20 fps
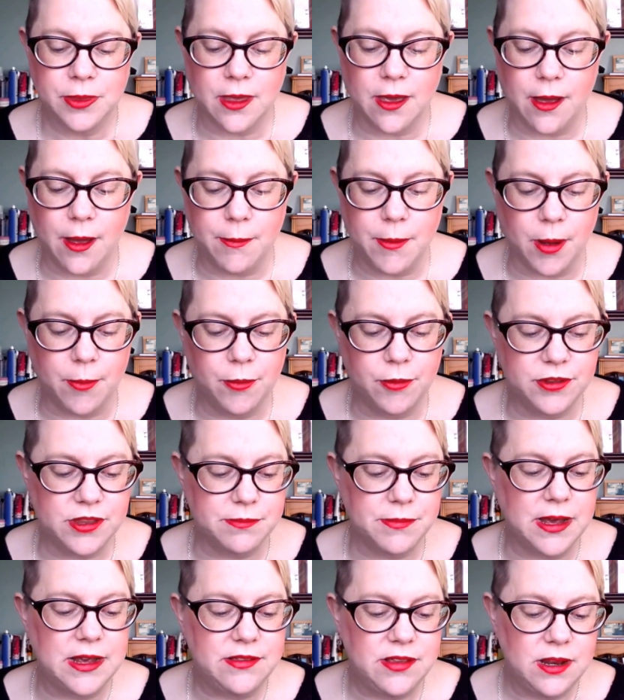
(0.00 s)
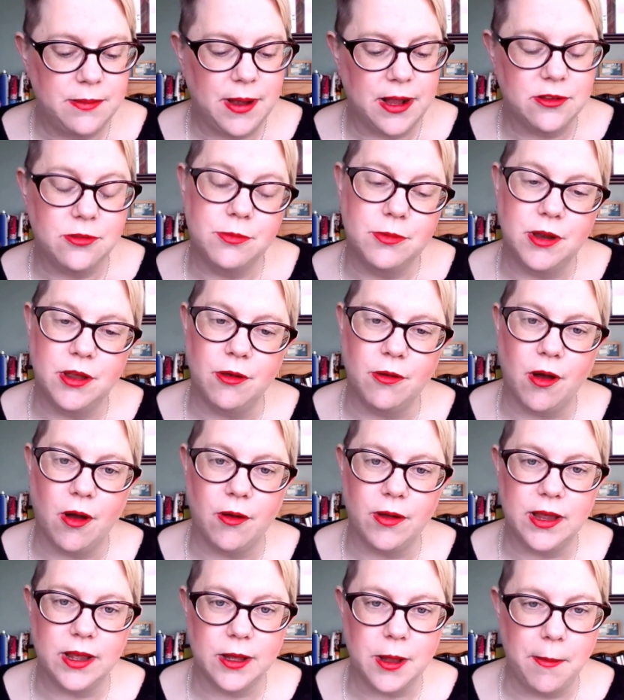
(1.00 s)
I'm always amazed at the amount of women who are
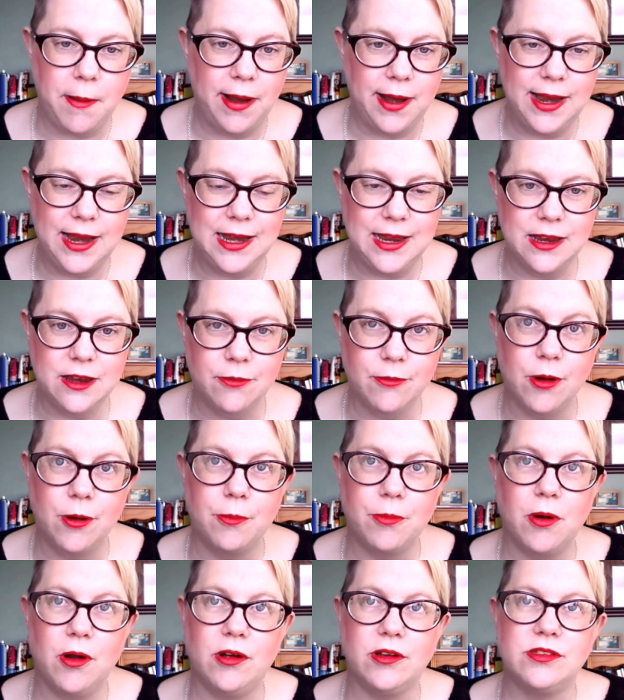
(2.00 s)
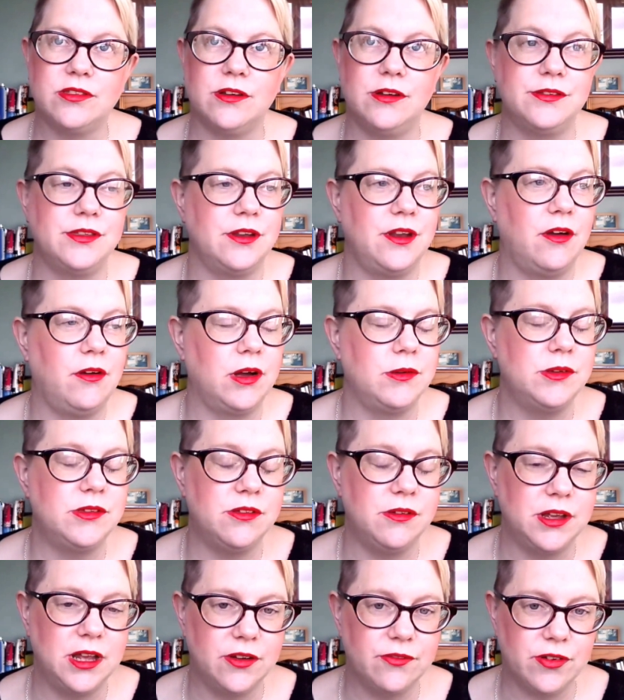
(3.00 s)
completely in the wrong bra size. I know I was
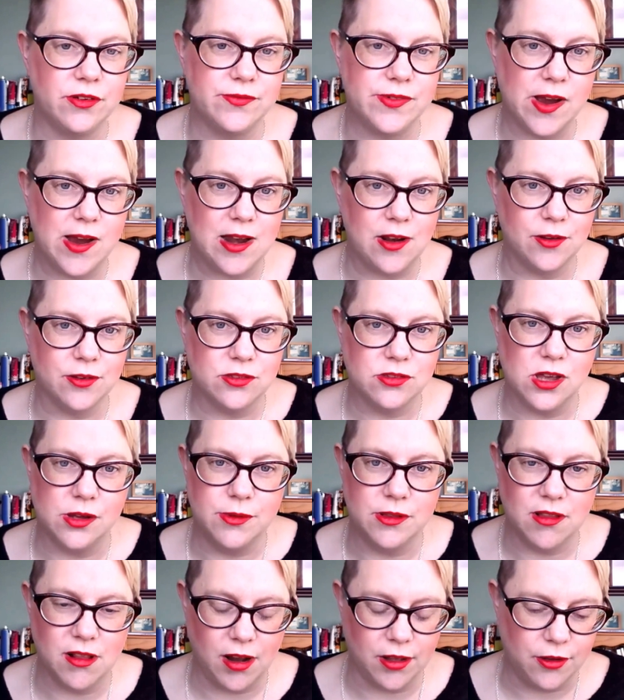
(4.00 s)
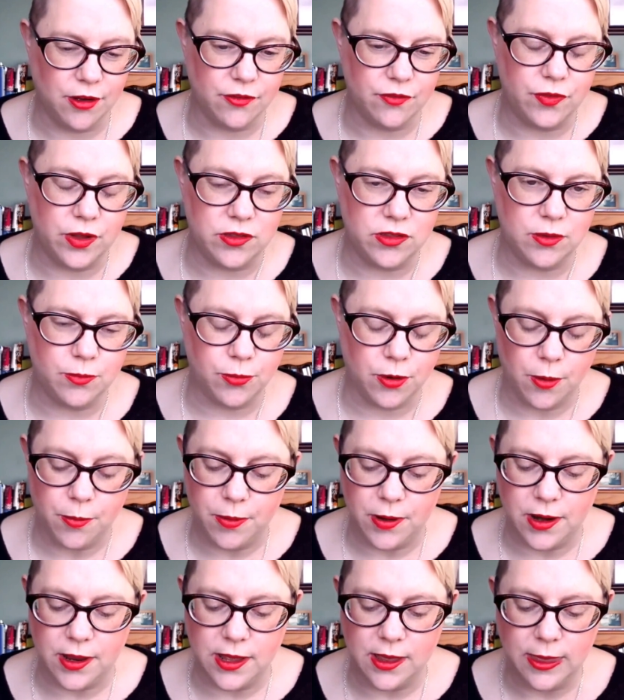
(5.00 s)
doing it for a very long time until I got fitted
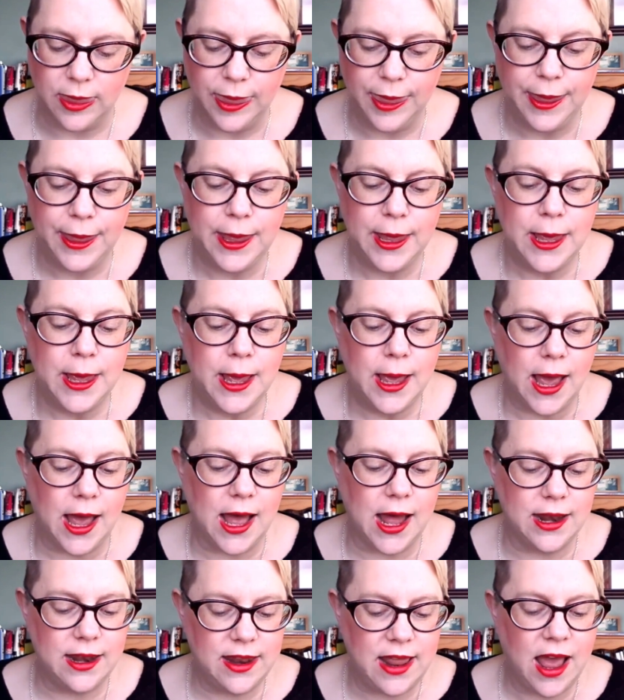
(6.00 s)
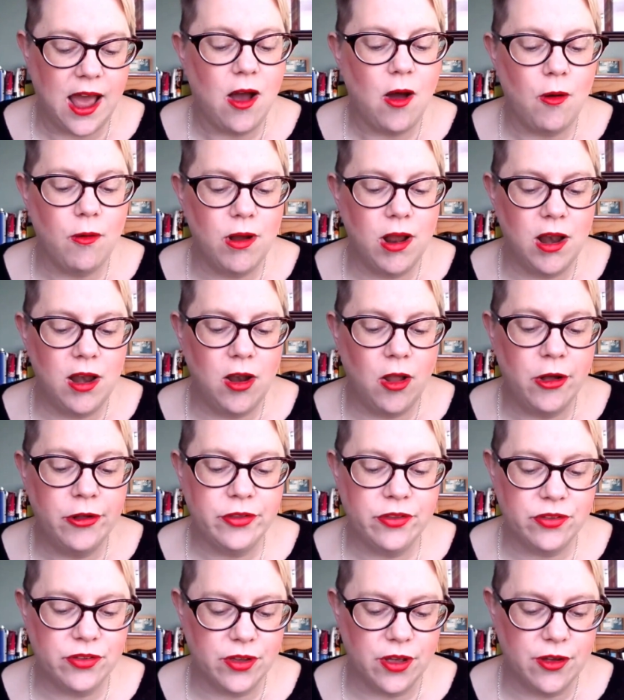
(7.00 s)
properly. And there are a
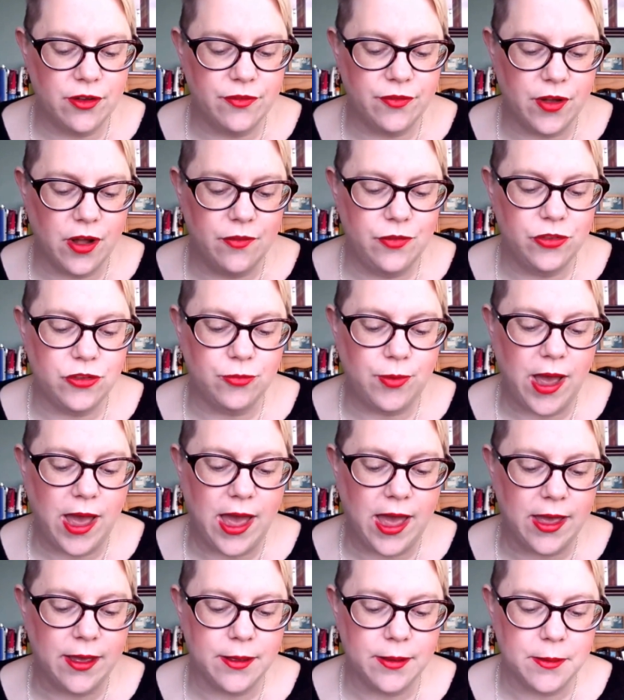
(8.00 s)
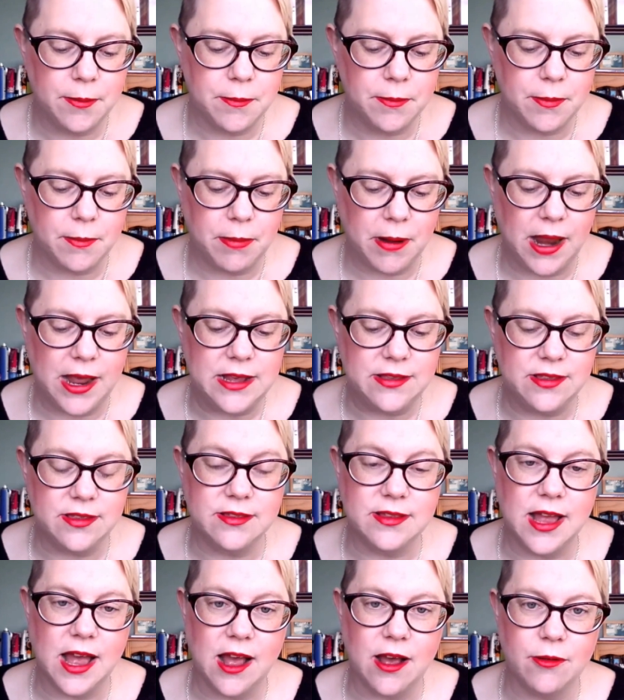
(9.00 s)
lot of underwear places
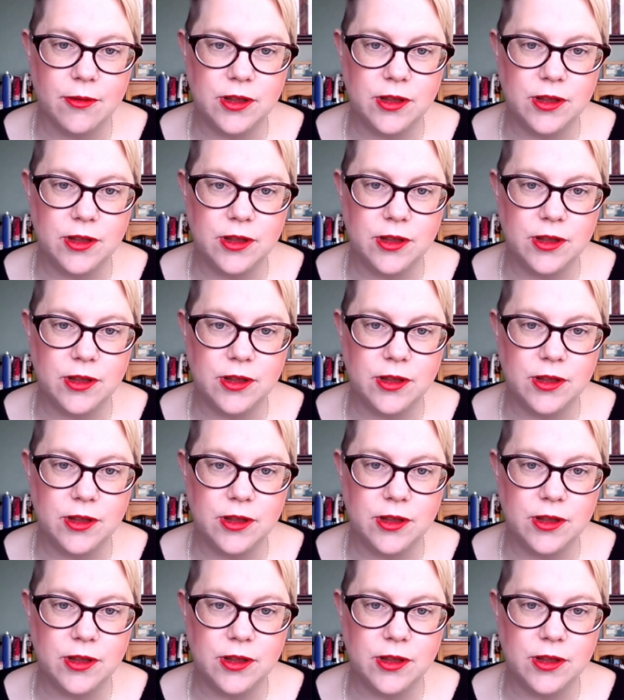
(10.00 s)
now.